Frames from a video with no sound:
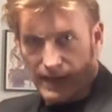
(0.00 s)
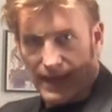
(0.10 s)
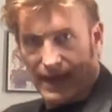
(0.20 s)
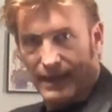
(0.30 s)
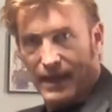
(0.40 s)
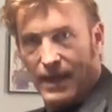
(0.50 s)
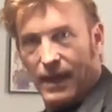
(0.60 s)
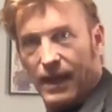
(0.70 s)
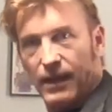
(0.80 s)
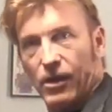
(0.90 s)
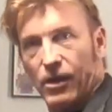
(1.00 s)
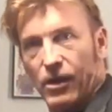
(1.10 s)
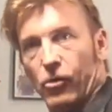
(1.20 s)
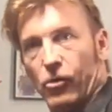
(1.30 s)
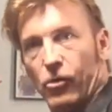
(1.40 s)
and, and
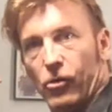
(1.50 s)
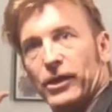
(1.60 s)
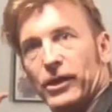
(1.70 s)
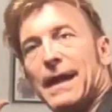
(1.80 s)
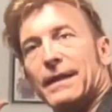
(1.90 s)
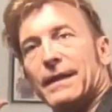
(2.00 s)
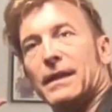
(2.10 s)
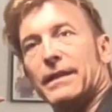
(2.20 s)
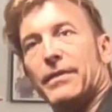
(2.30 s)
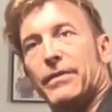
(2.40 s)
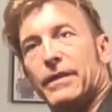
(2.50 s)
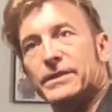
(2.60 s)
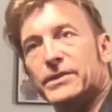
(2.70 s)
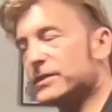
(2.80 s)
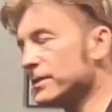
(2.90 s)
hold your hand back like
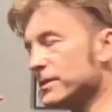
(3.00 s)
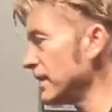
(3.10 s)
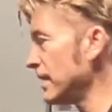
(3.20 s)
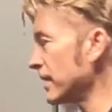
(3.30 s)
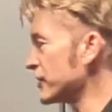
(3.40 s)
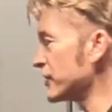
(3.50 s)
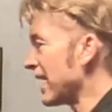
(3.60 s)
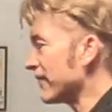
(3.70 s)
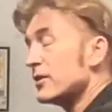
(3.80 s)
this, because you have